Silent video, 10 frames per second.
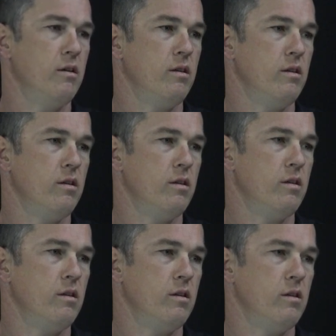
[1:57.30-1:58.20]

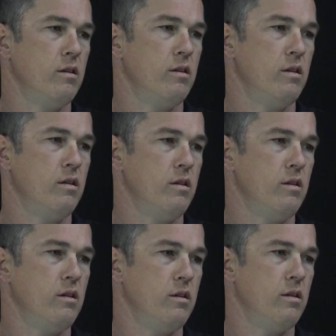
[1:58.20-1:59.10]

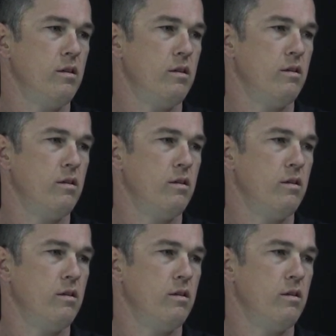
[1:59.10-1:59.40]
Nothing is said.